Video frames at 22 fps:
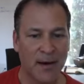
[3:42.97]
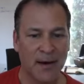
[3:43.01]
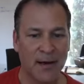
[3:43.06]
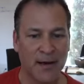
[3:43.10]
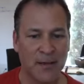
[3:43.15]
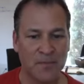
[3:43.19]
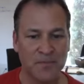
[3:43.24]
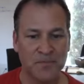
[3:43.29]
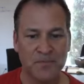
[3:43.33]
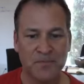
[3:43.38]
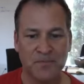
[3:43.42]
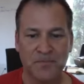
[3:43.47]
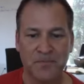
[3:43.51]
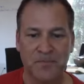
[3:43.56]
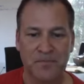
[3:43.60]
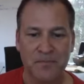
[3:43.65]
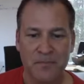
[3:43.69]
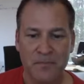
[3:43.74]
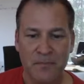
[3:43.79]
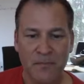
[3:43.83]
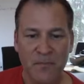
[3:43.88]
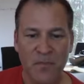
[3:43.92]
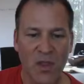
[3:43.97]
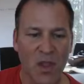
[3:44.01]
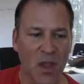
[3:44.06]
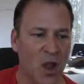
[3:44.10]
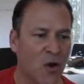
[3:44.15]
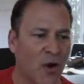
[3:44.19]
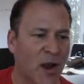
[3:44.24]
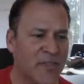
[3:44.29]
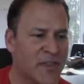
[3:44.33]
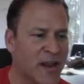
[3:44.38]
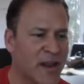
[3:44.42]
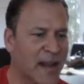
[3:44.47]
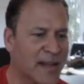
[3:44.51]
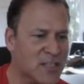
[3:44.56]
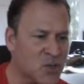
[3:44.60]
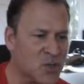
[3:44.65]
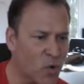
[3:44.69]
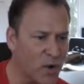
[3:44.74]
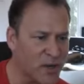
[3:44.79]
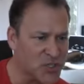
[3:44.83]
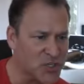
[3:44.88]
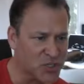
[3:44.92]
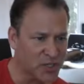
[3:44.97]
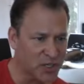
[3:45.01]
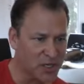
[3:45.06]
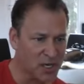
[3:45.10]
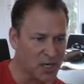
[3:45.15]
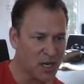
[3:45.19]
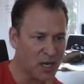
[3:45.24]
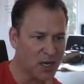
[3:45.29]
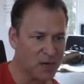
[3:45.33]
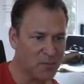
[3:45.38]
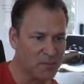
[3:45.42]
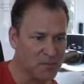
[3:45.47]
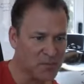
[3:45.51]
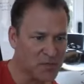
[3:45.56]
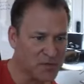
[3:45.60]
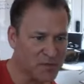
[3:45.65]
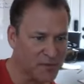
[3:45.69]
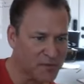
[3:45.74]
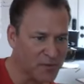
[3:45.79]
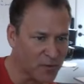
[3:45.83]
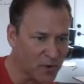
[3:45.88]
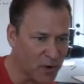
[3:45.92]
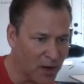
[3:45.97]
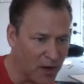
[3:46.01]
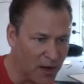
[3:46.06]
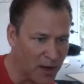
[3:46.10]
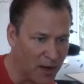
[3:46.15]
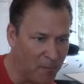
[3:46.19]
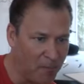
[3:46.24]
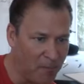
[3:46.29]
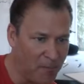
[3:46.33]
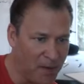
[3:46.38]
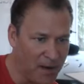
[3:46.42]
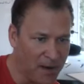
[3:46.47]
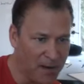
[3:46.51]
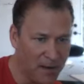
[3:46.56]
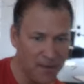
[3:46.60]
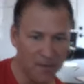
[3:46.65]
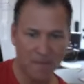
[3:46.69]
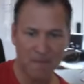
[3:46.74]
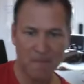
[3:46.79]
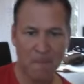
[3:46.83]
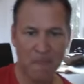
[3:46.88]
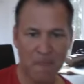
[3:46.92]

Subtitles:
All right, the next question comes from